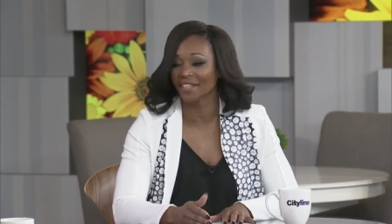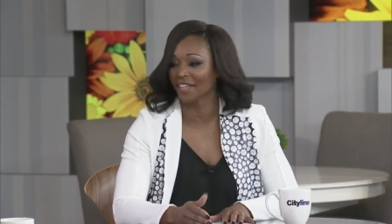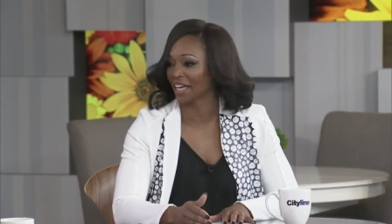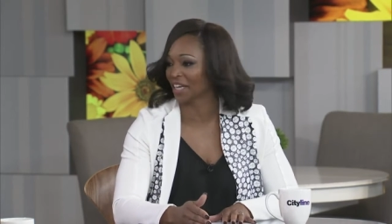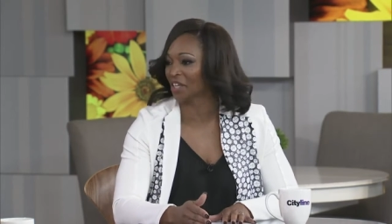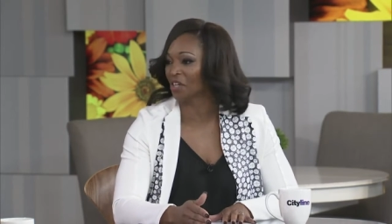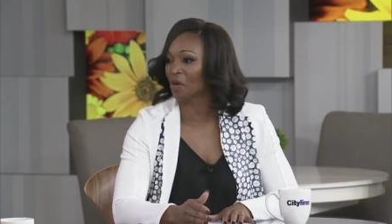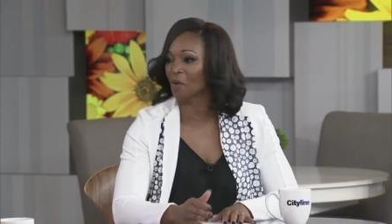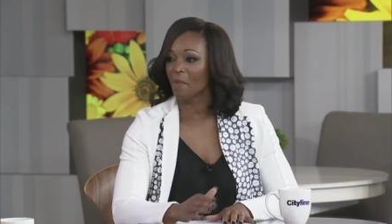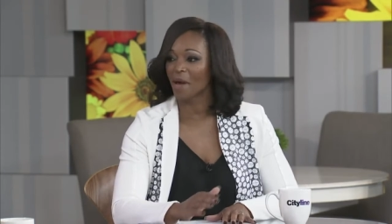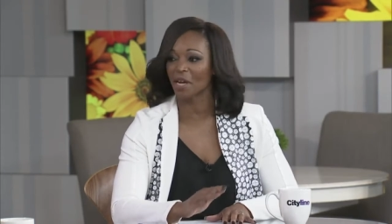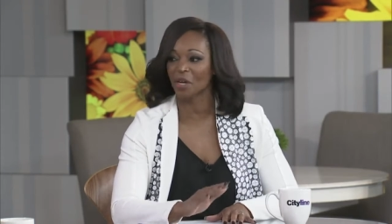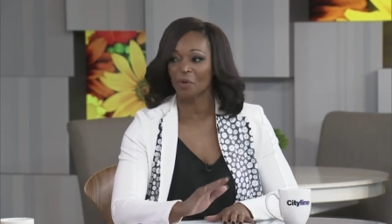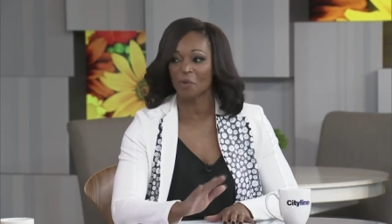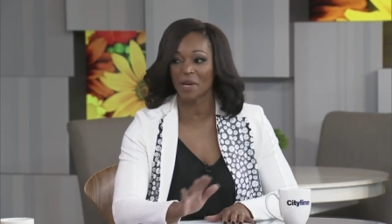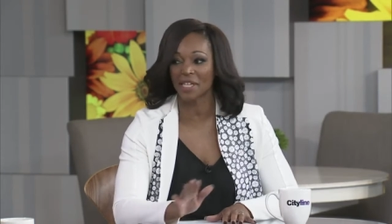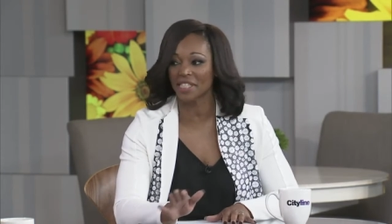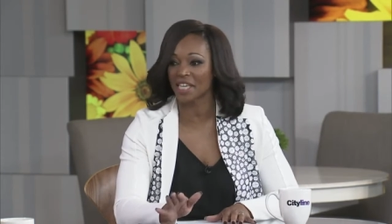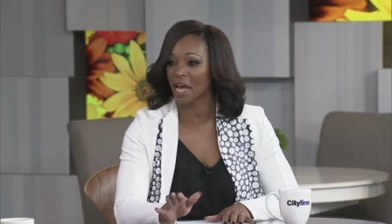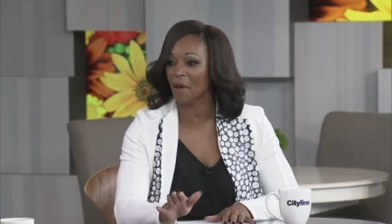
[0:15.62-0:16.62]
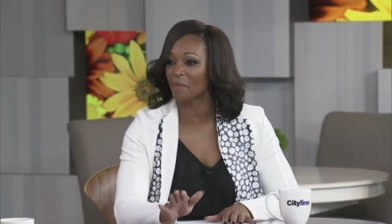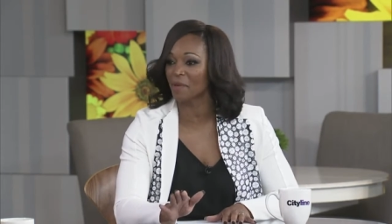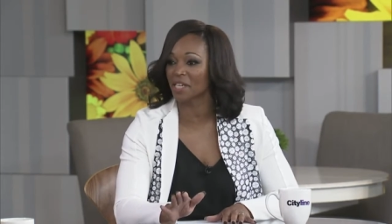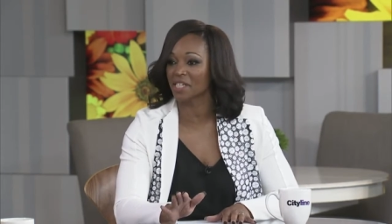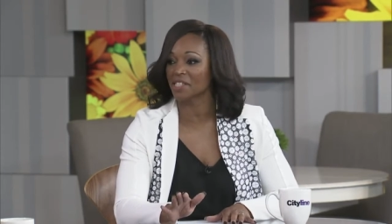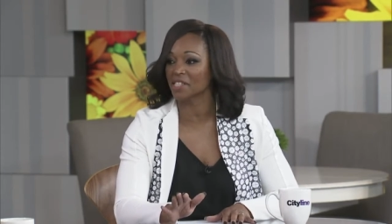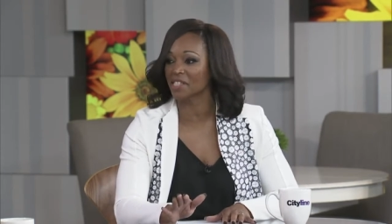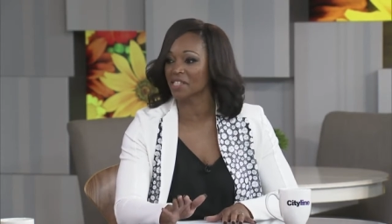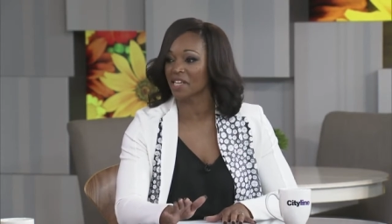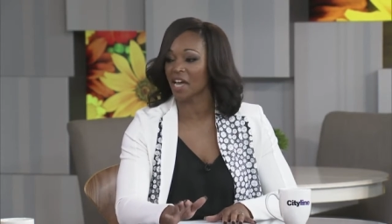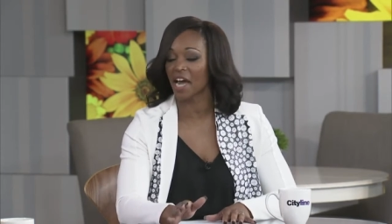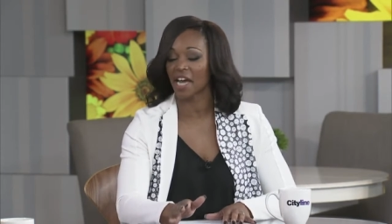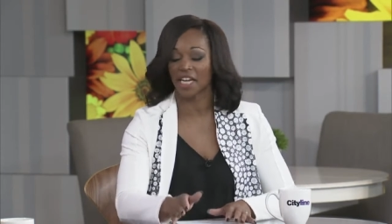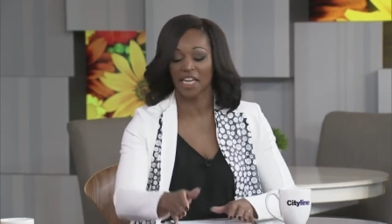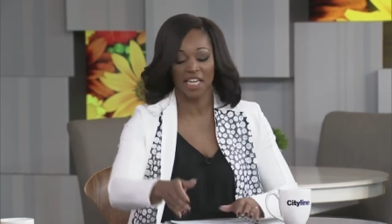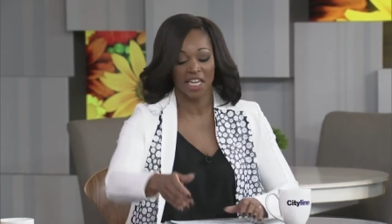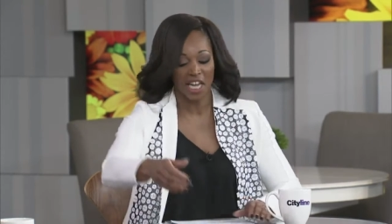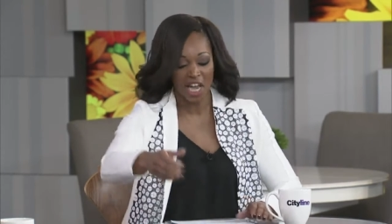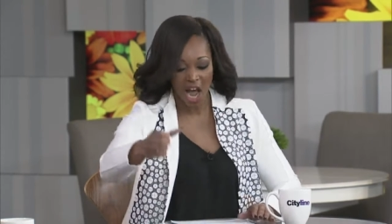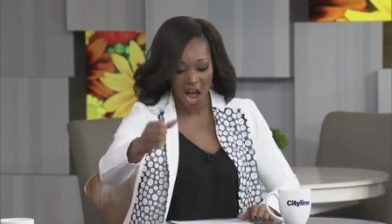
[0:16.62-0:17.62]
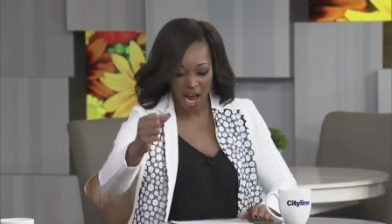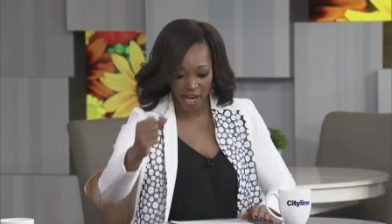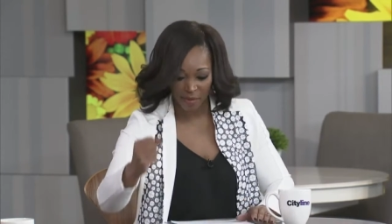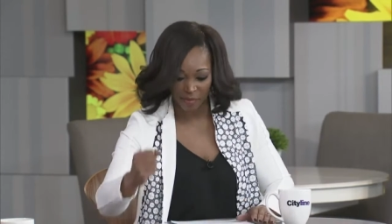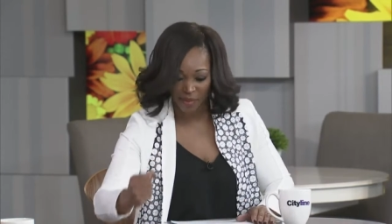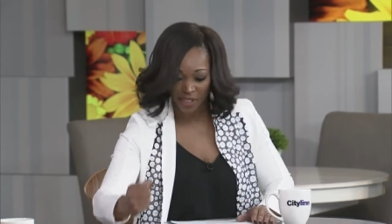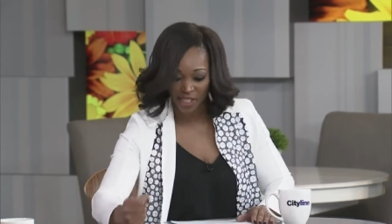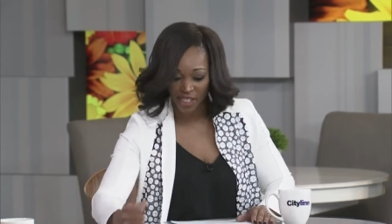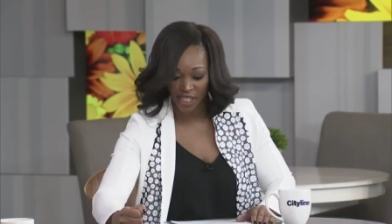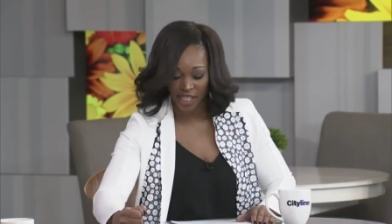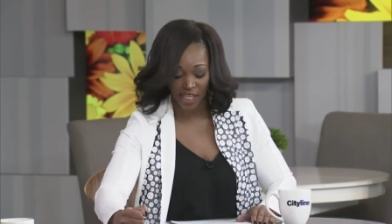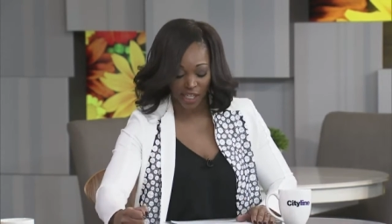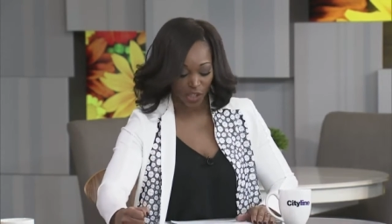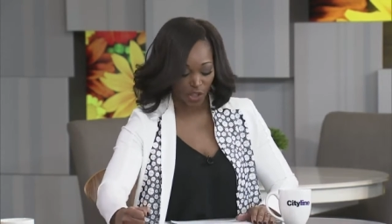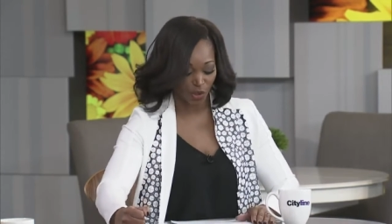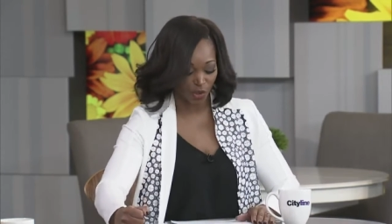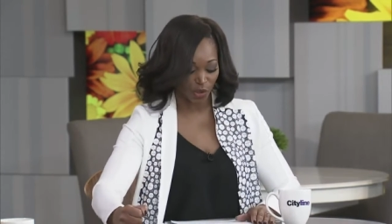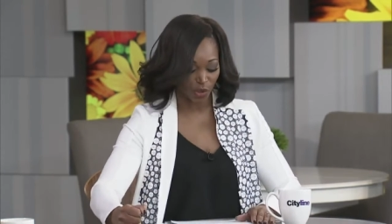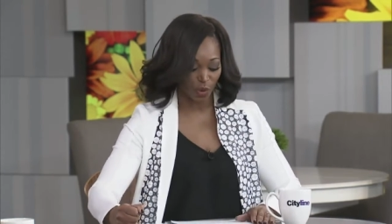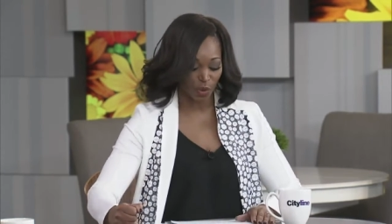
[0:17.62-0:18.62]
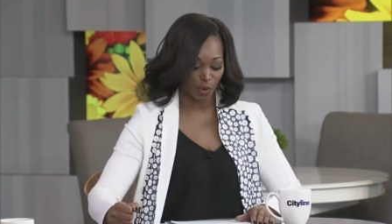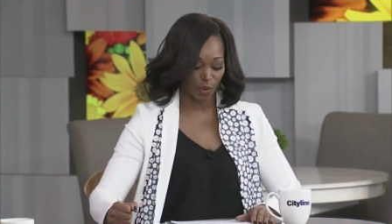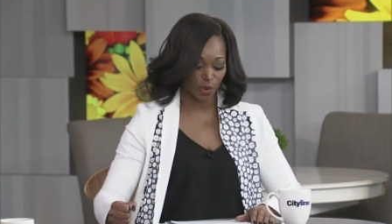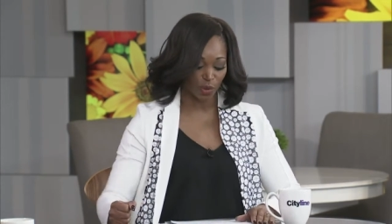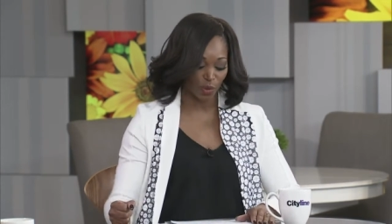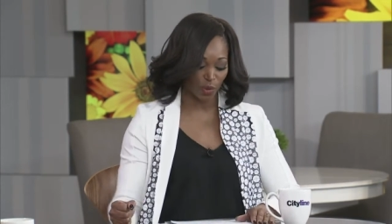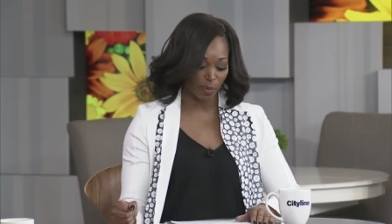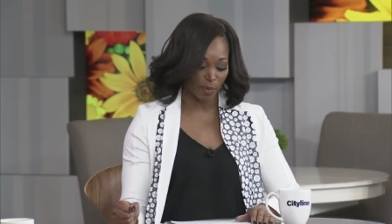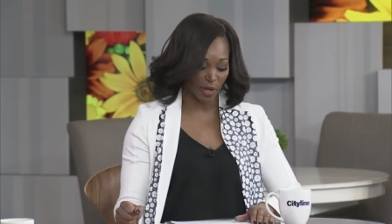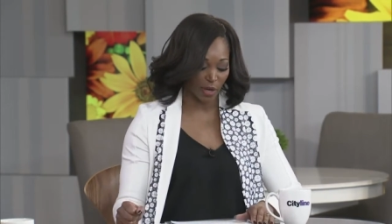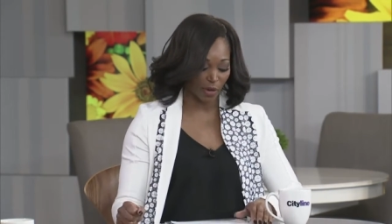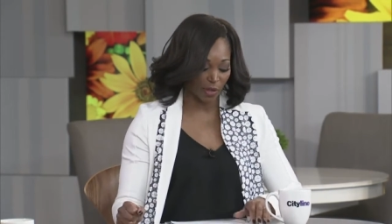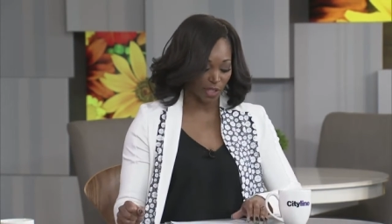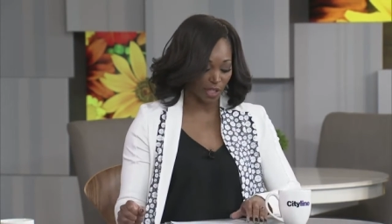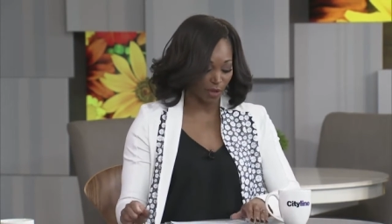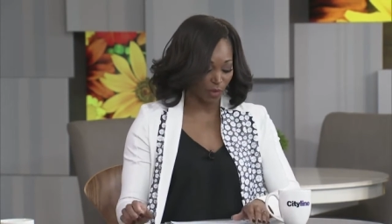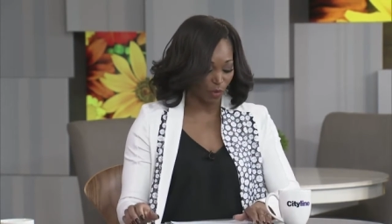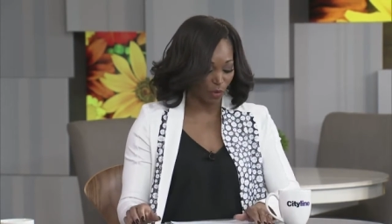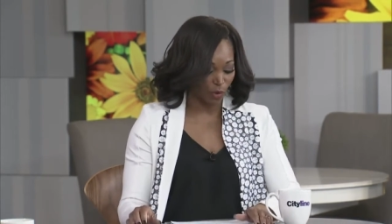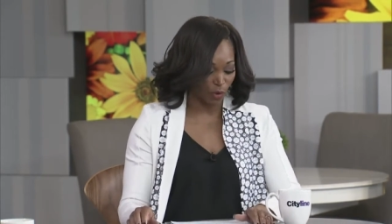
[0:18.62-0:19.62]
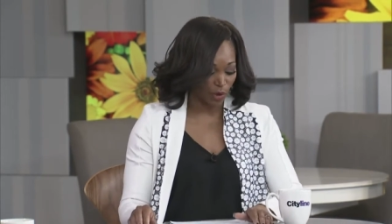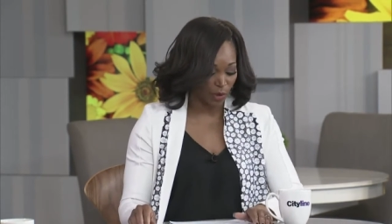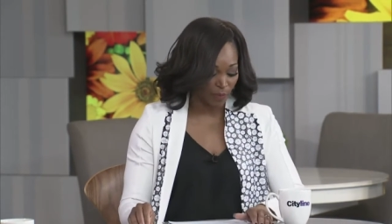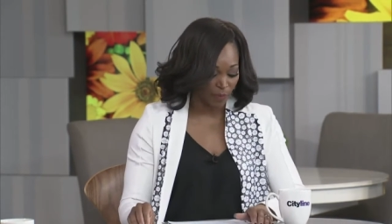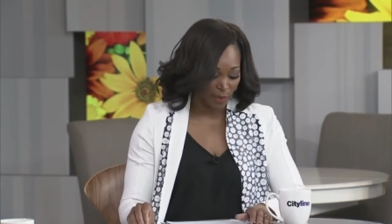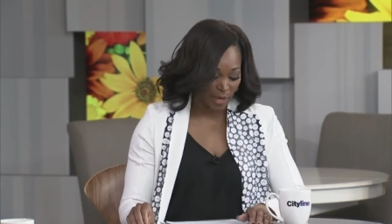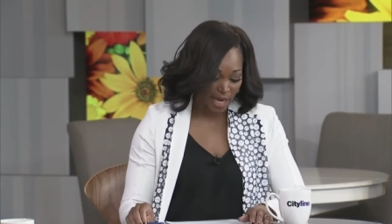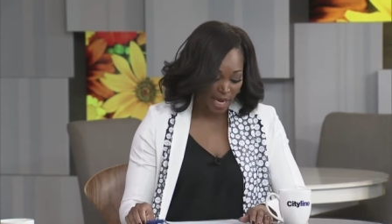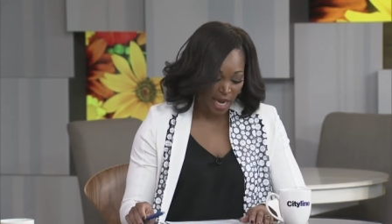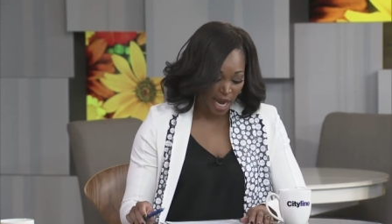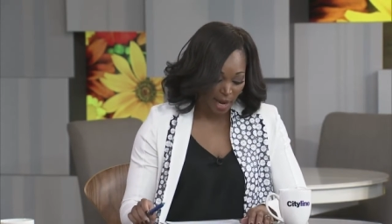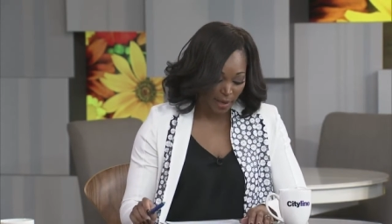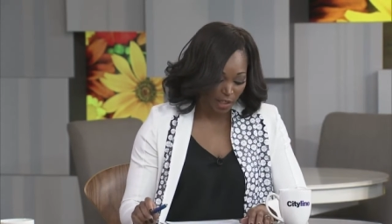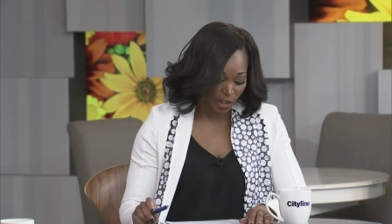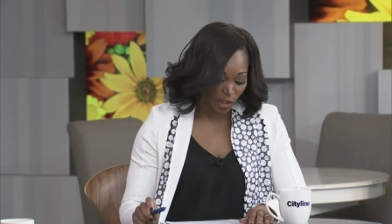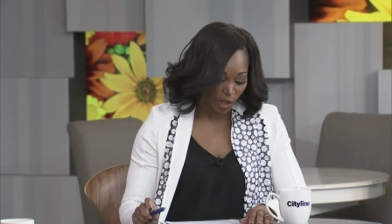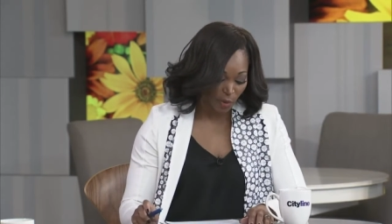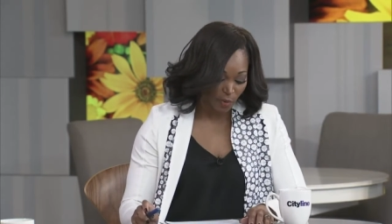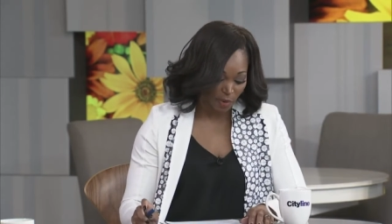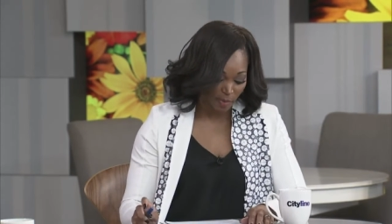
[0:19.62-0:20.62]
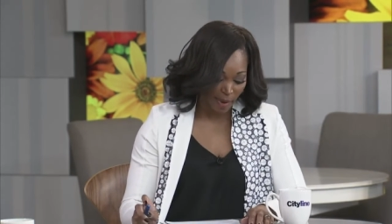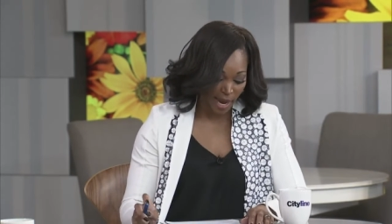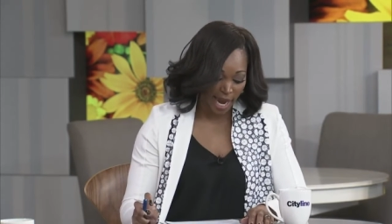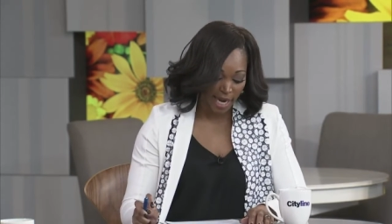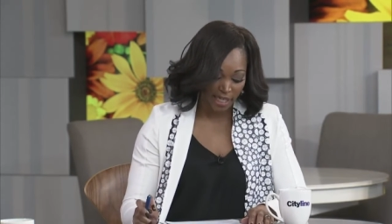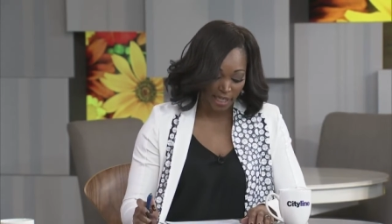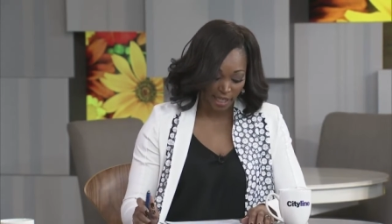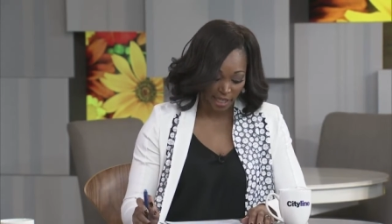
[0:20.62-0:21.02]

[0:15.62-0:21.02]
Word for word: like, no matter what's happening in society, I am sticking to this old school parenting rule. I'm going to start with Patty